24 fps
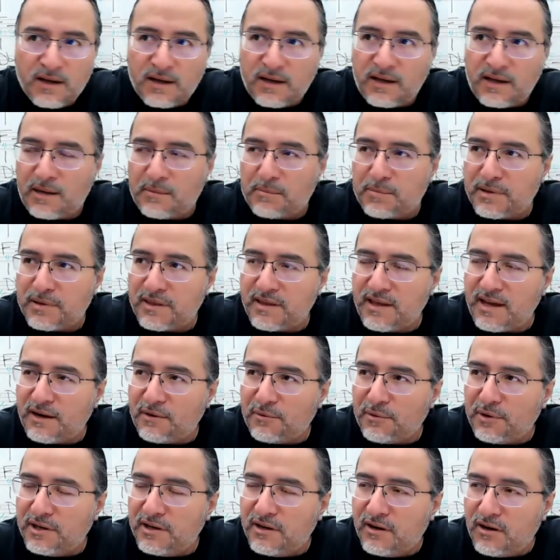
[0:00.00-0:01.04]
Okay,
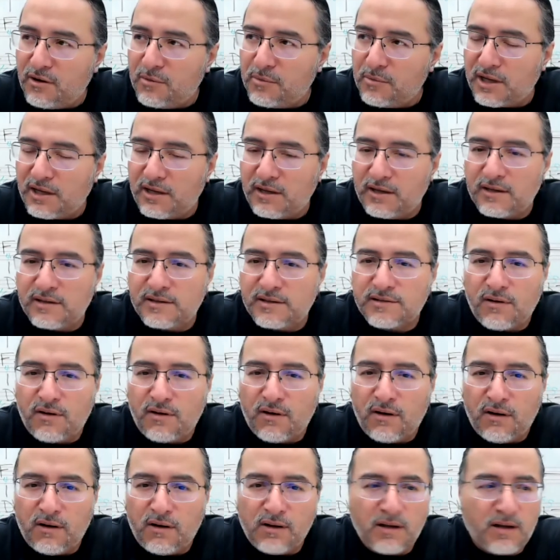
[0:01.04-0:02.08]
Pythagorean harmony is
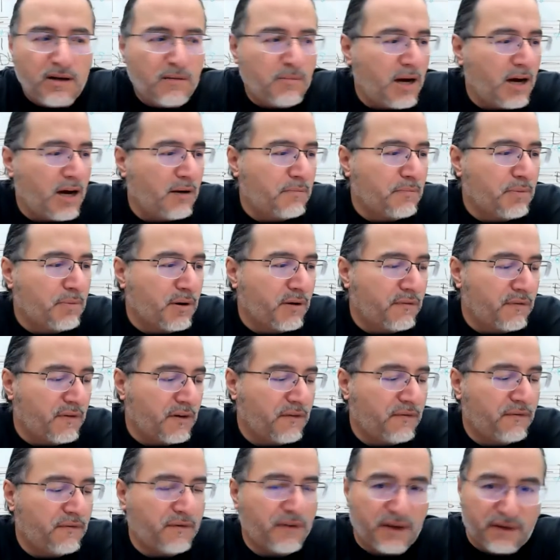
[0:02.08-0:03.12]
all about
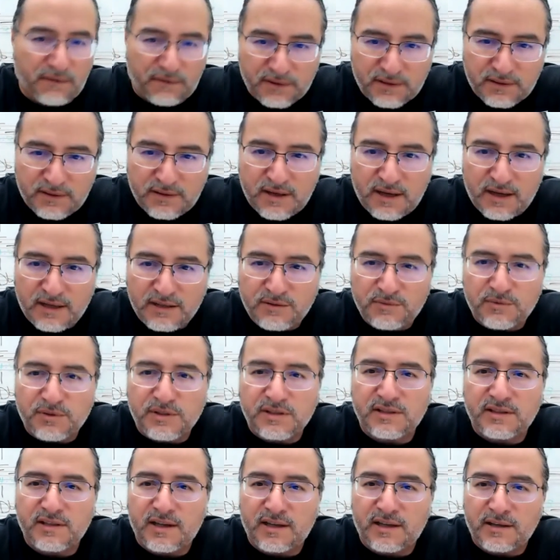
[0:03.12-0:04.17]
perfect fifths. As we
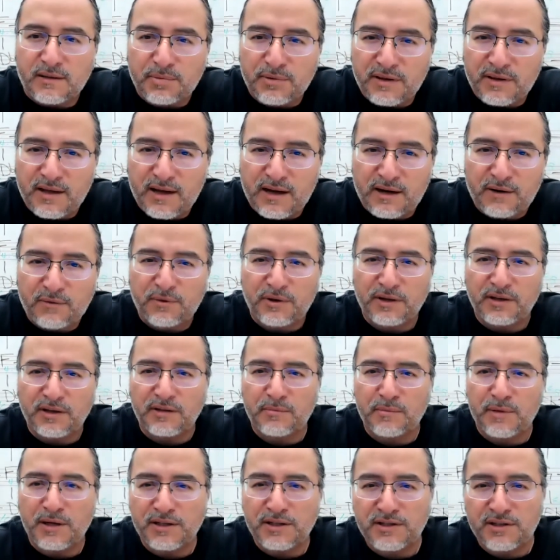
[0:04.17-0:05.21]
said, the Pythagorean
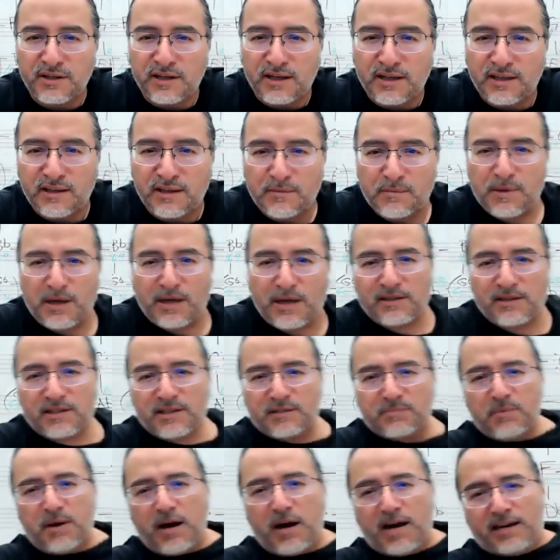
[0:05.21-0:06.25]
dimension, like the main
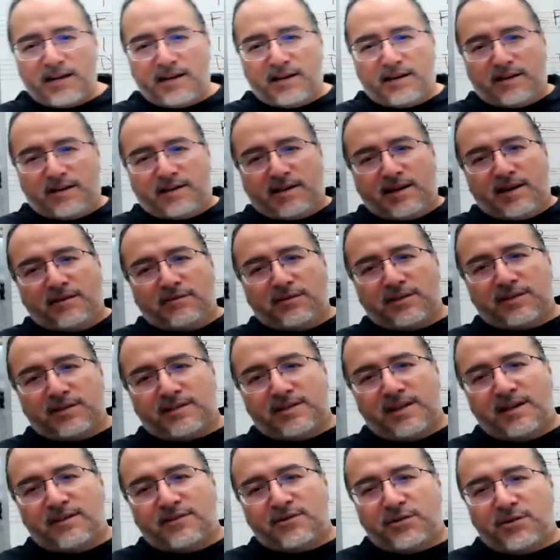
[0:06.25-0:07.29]
spine down the
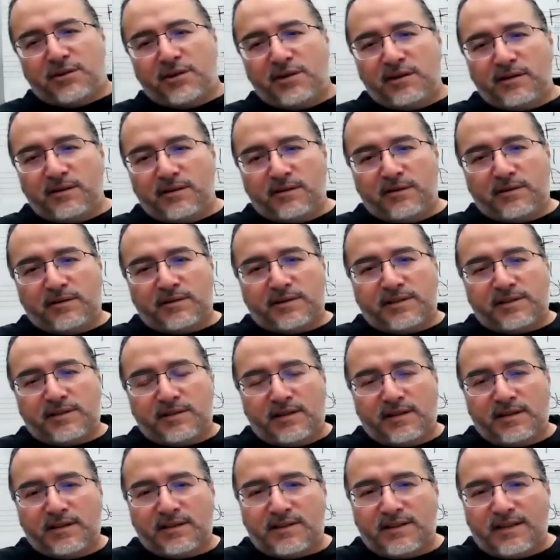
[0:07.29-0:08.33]
center here,
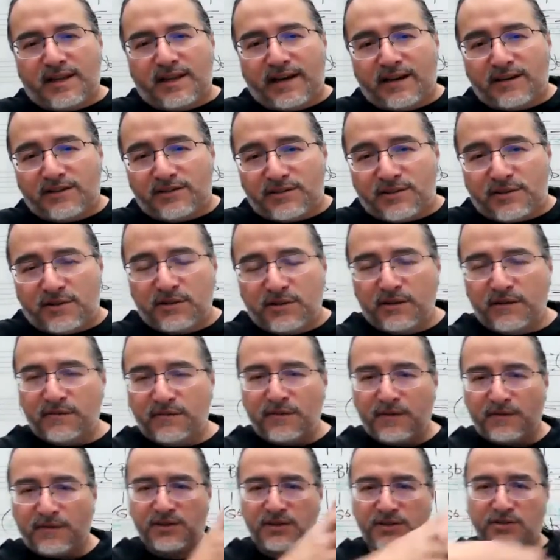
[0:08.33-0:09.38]
is like a circle of
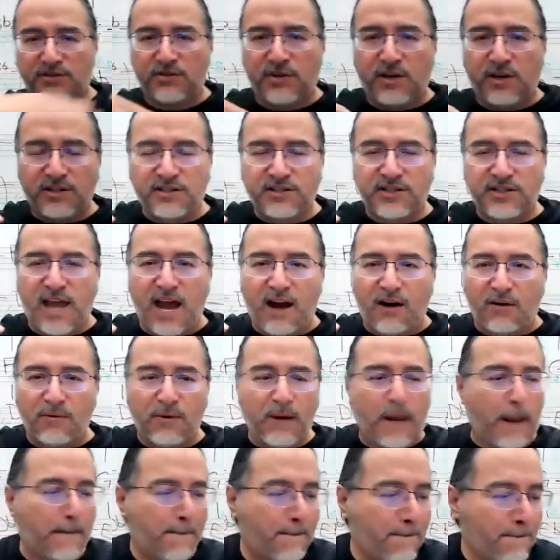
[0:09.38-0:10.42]
fifths stretched out,
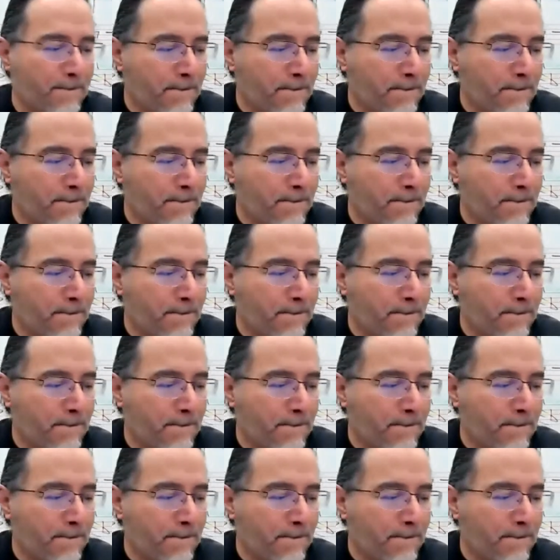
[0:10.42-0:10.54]
right?